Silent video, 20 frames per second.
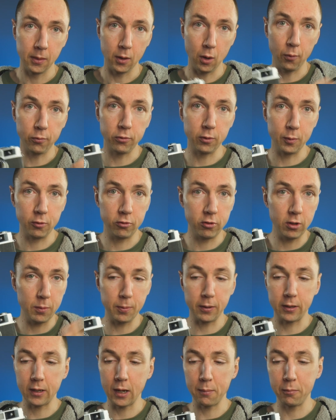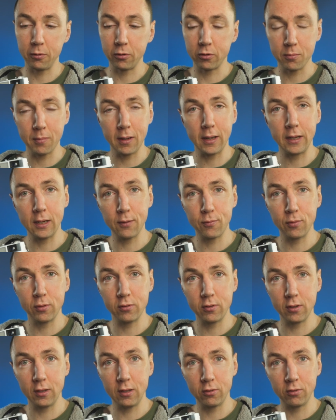Obviously with cheaper cameras, the main
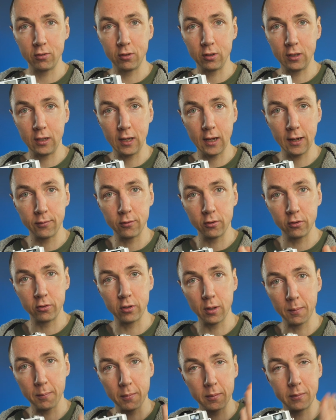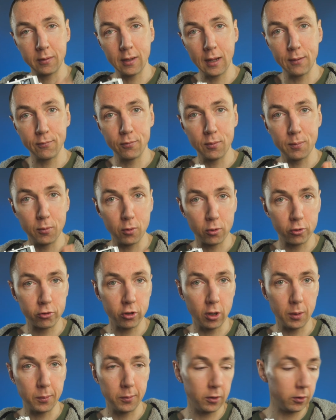difference is you have to stop them down for more
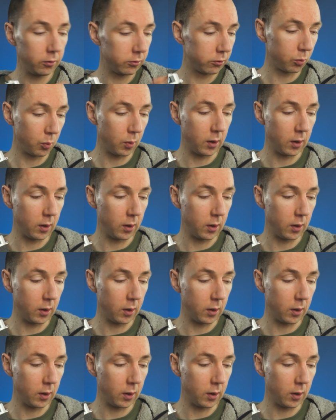sharpness,